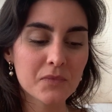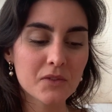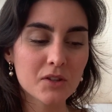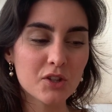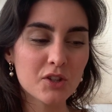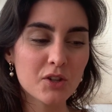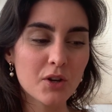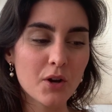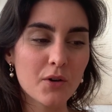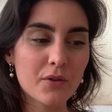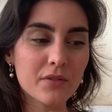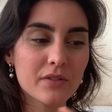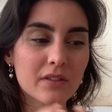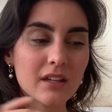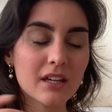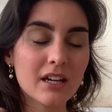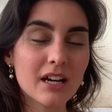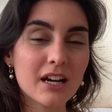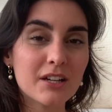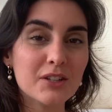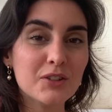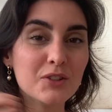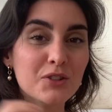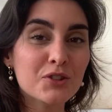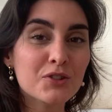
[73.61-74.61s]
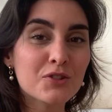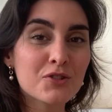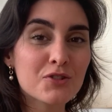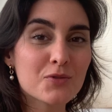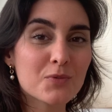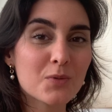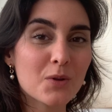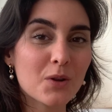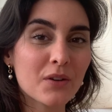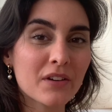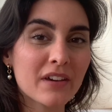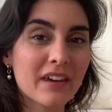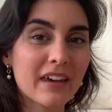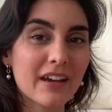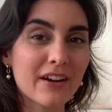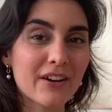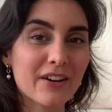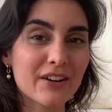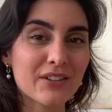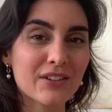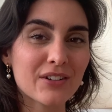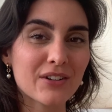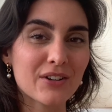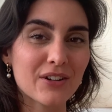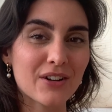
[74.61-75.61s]
the unusual
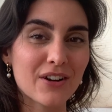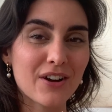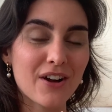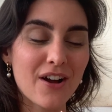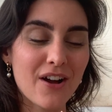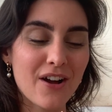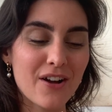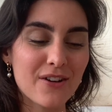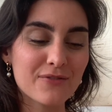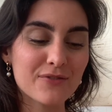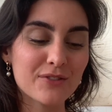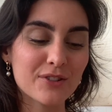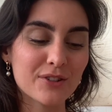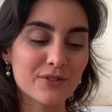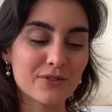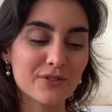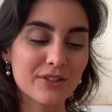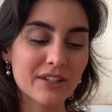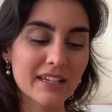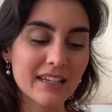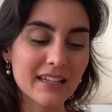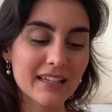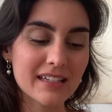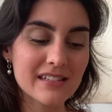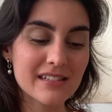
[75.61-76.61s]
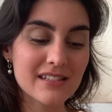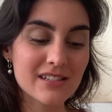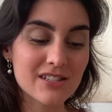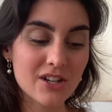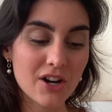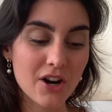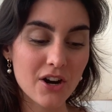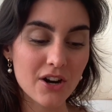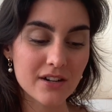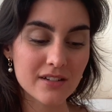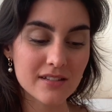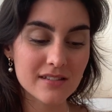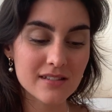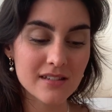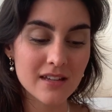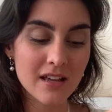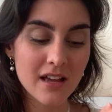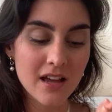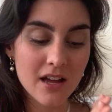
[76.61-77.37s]
character of your reading starts